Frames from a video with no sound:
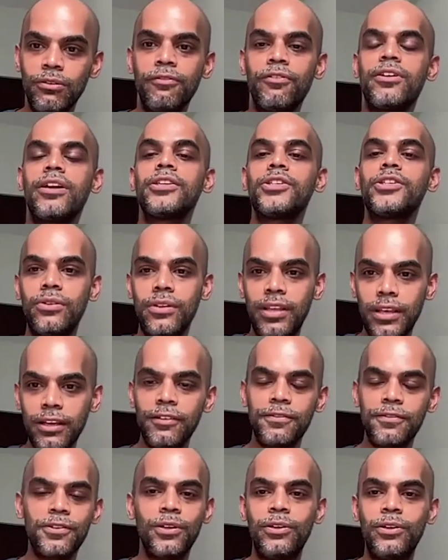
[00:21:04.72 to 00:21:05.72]
for us to think
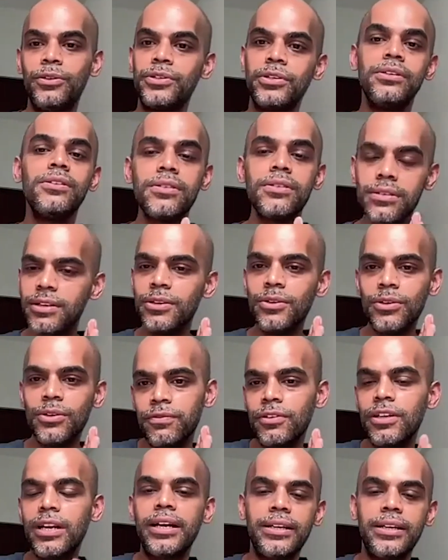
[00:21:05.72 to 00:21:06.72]
of solutions, is a
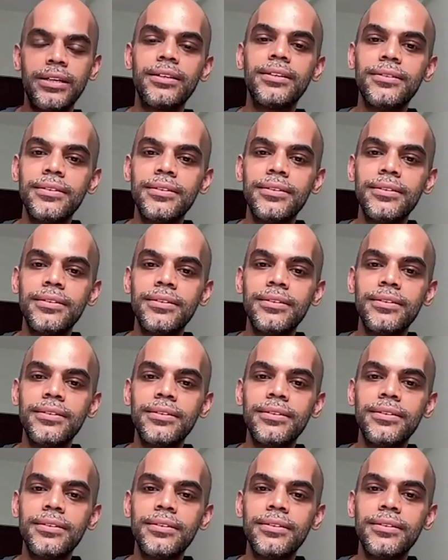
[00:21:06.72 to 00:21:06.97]
useful idea.